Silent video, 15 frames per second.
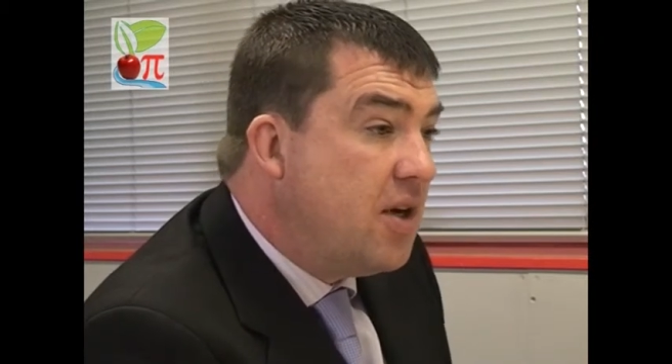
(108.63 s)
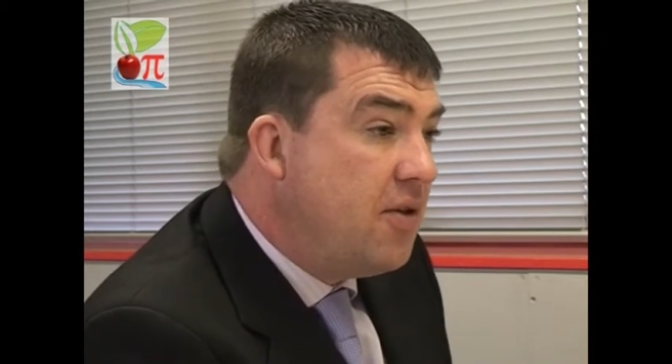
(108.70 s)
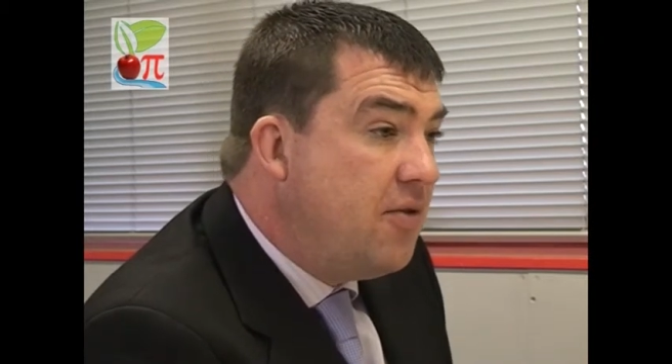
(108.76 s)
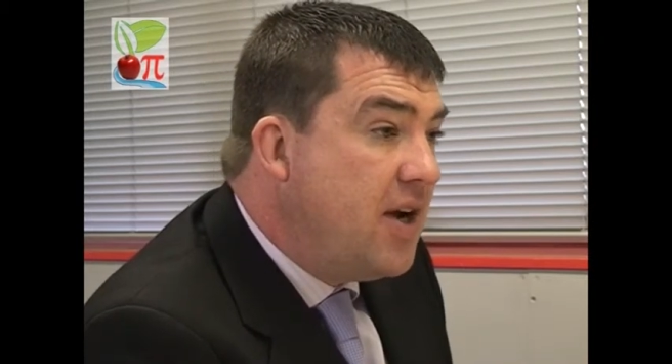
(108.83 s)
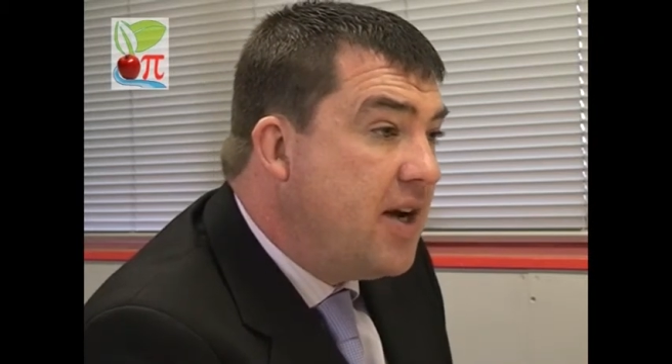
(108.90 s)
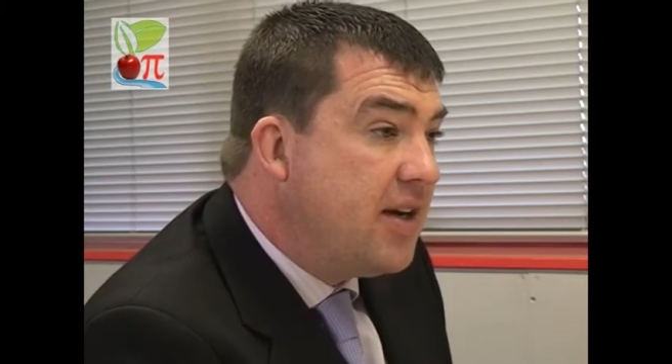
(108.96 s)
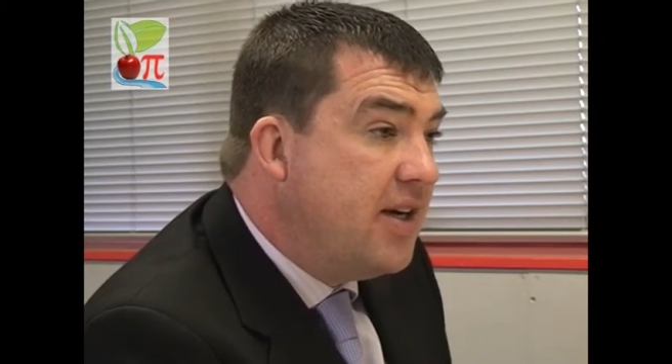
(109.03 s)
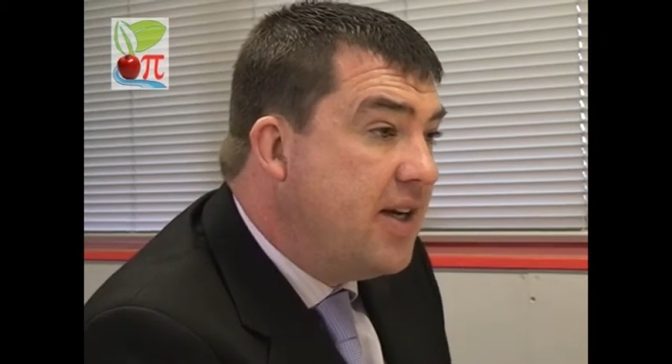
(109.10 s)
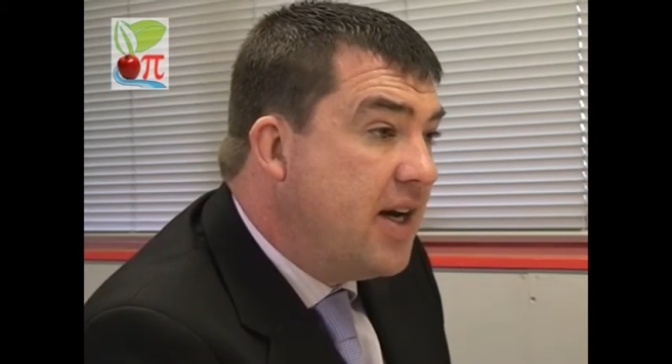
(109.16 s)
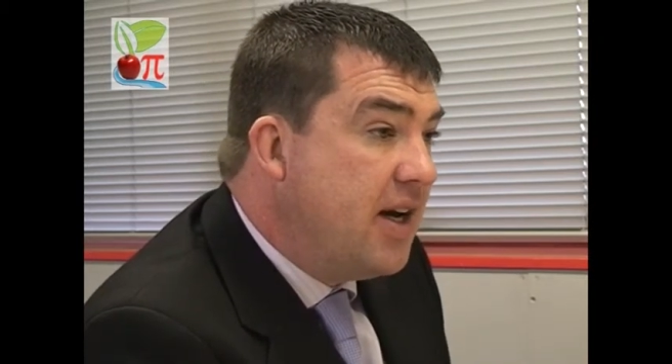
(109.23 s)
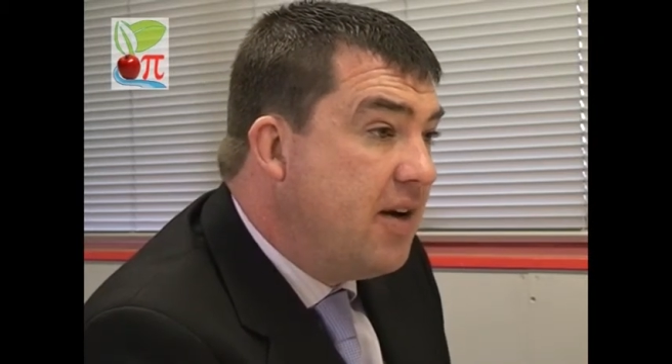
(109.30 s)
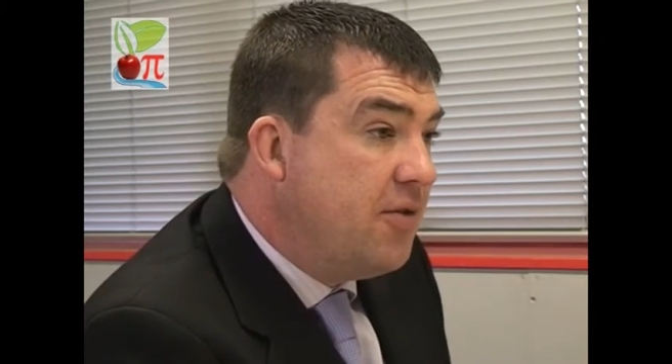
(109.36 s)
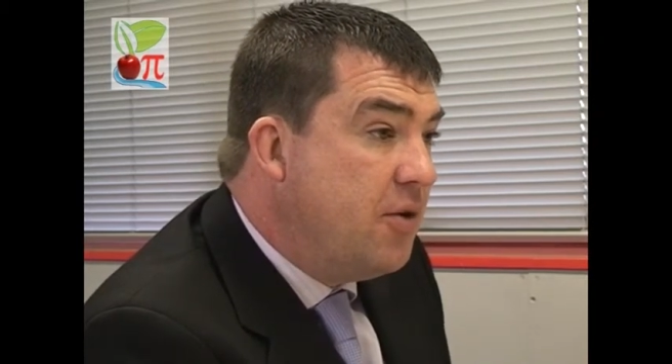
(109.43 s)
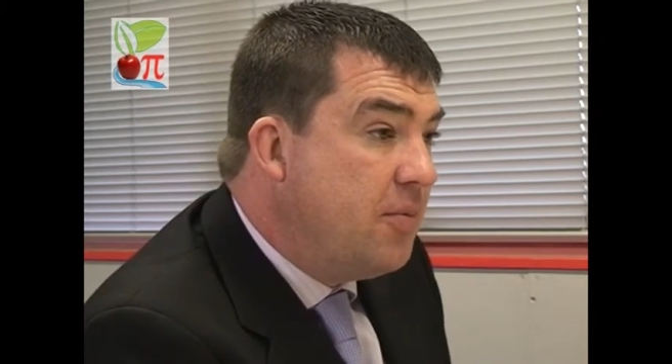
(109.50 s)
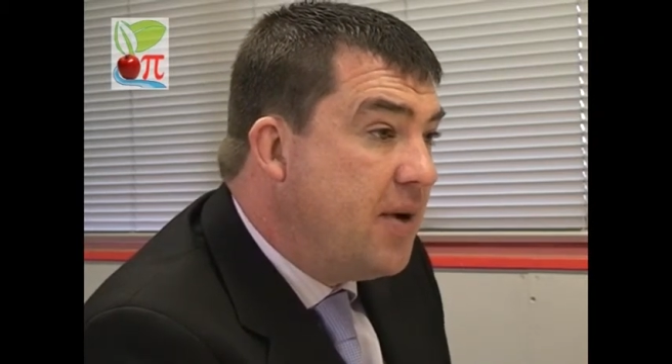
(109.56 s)
directly
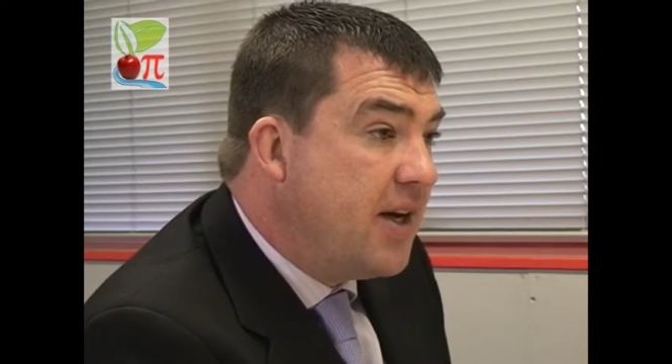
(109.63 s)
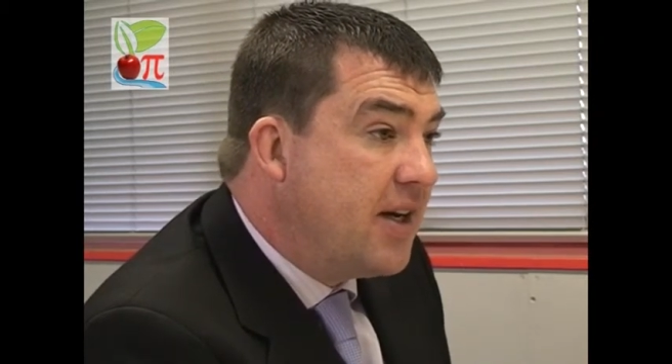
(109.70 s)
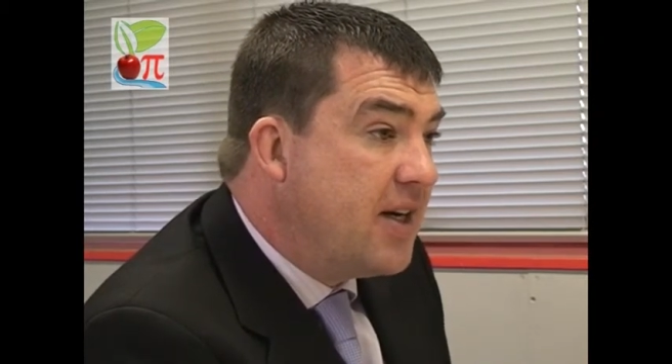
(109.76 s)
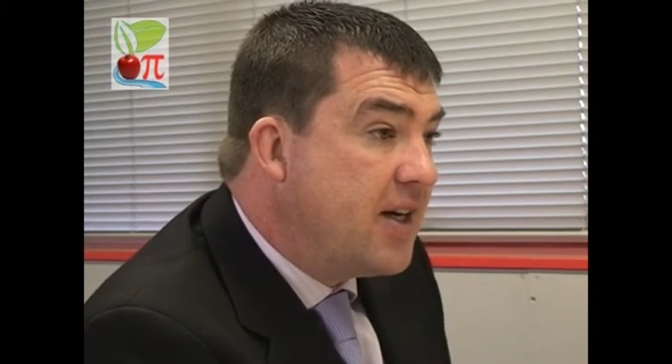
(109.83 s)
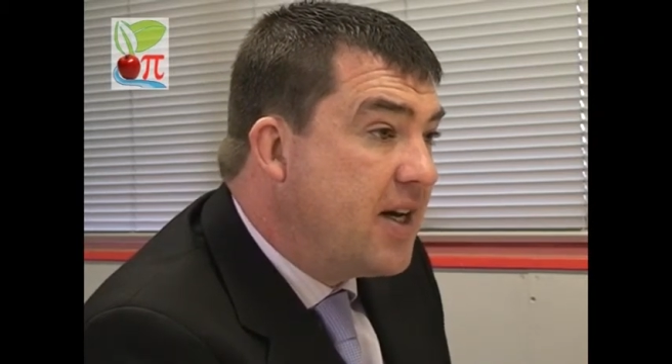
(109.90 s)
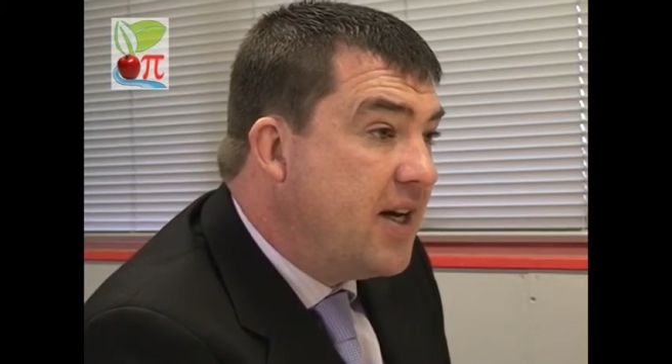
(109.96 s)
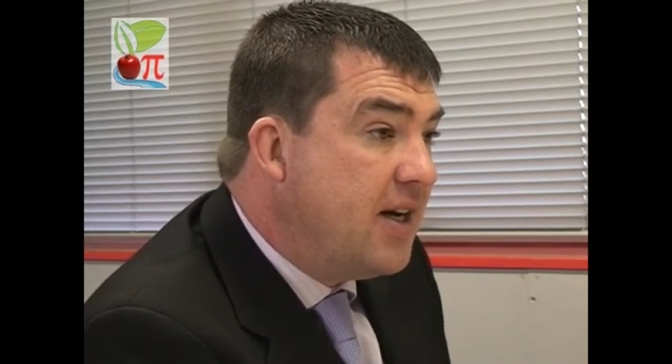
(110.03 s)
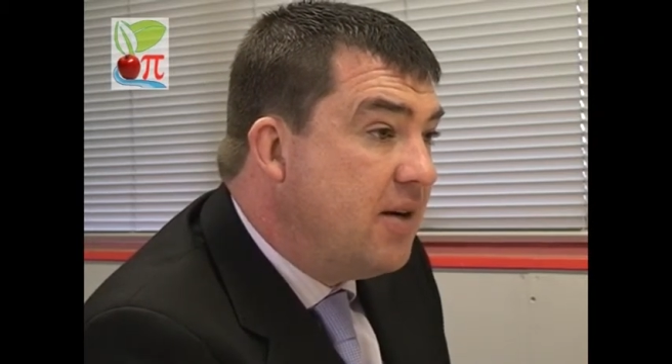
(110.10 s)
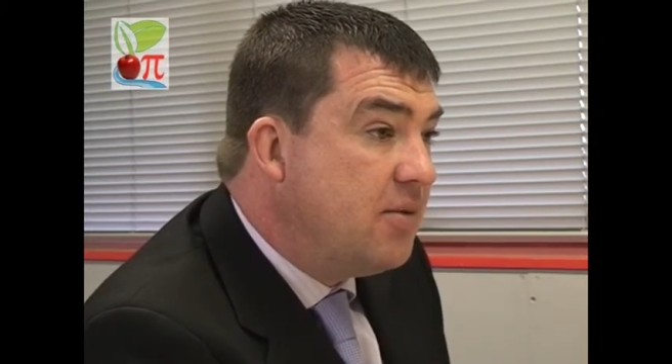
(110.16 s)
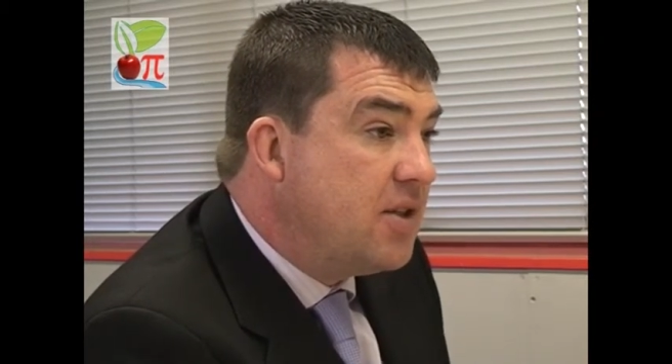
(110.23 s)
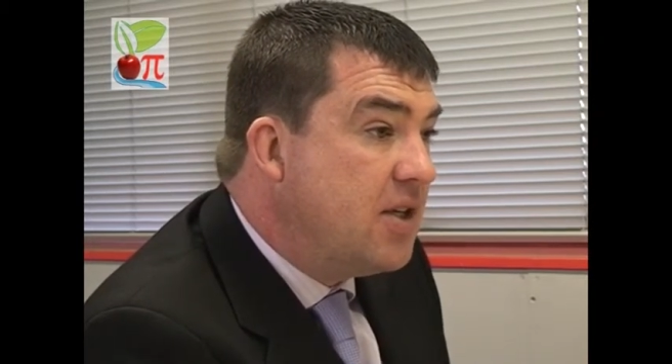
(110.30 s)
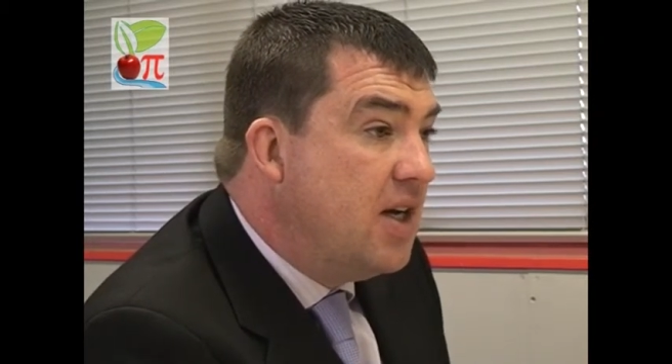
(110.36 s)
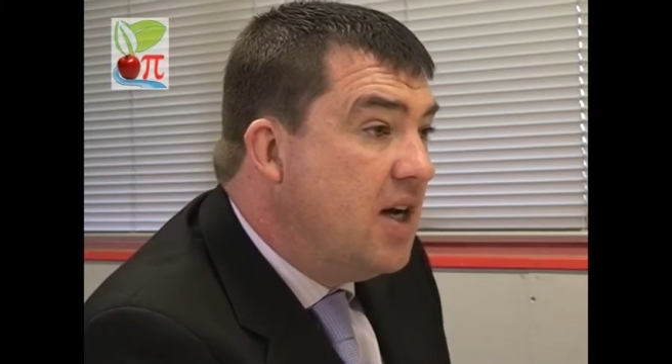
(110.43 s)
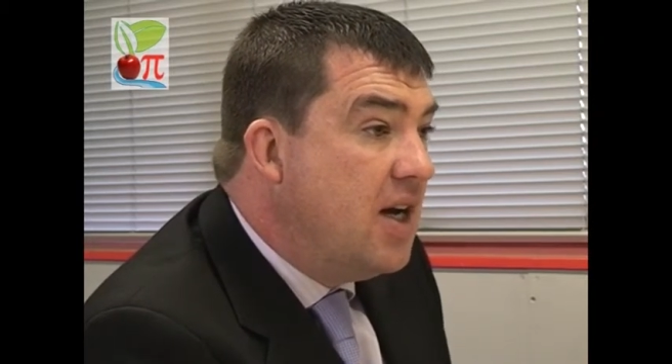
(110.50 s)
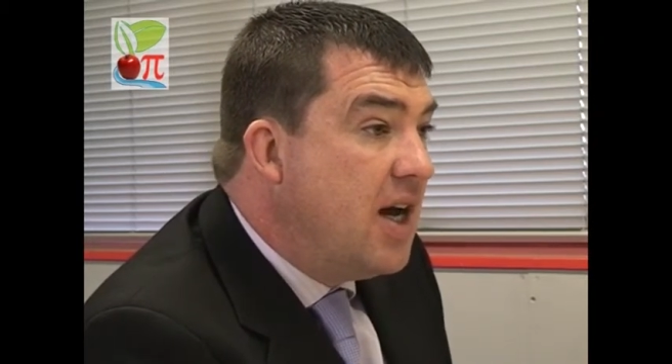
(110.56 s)
out of your bank
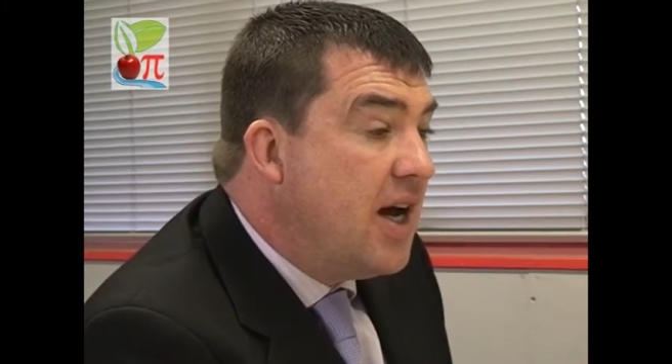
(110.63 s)
account